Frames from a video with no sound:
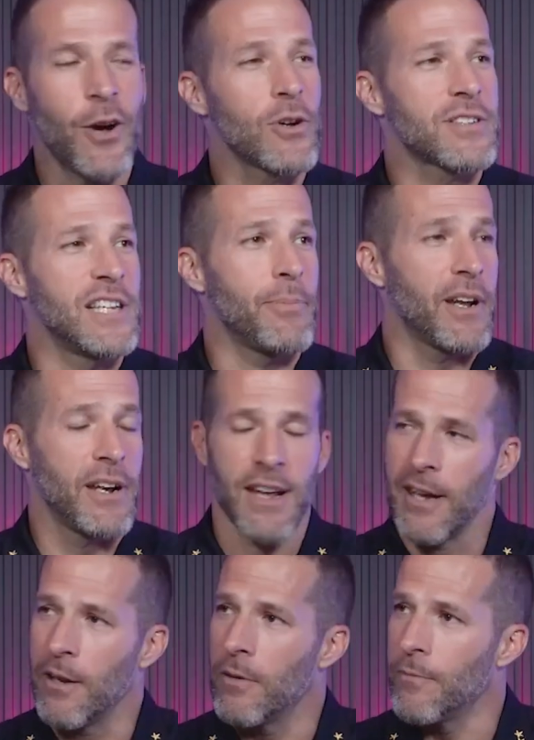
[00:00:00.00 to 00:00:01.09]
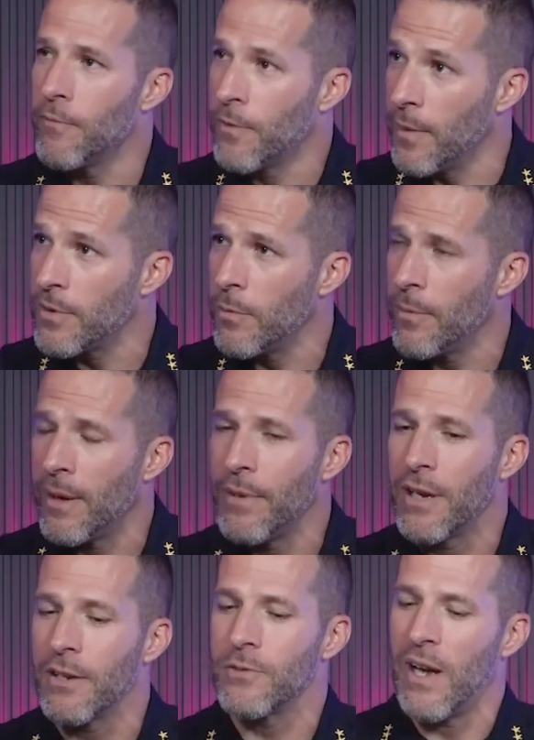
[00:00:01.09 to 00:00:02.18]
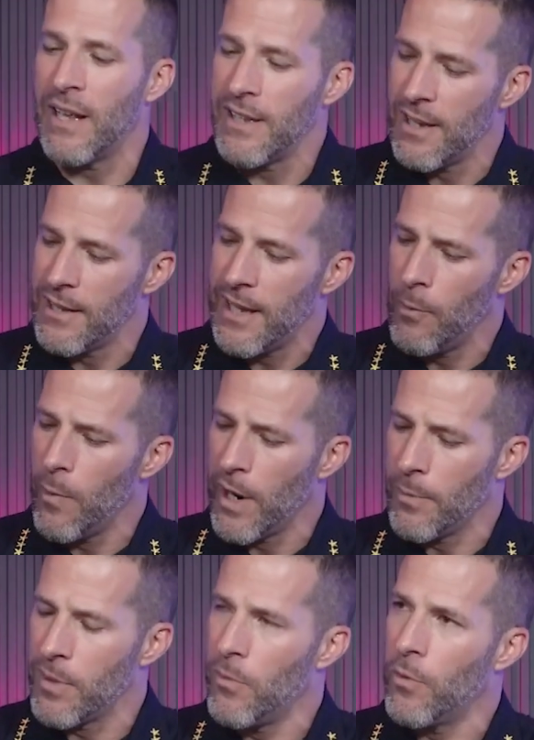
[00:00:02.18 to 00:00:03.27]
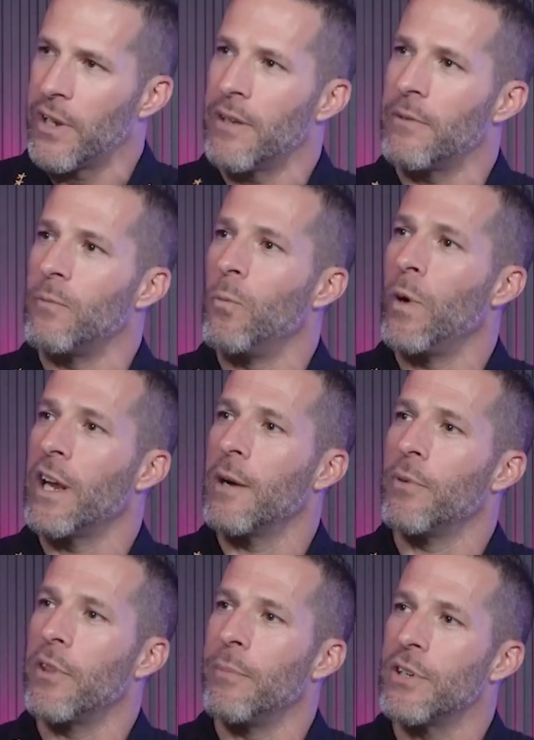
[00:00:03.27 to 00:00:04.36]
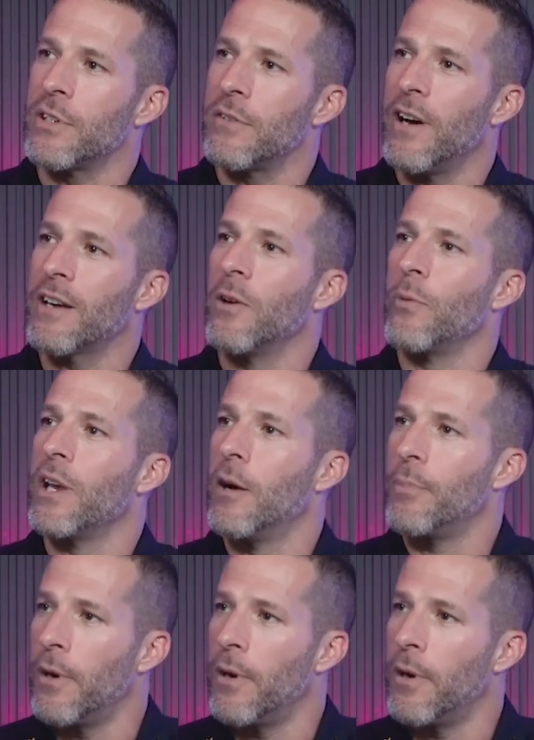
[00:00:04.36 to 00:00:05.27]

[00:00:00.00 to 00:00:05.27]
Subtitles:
go to sleep at night comfortable, man, because at the end of the day, we wake up in the morning and wake up with the mission of how can we help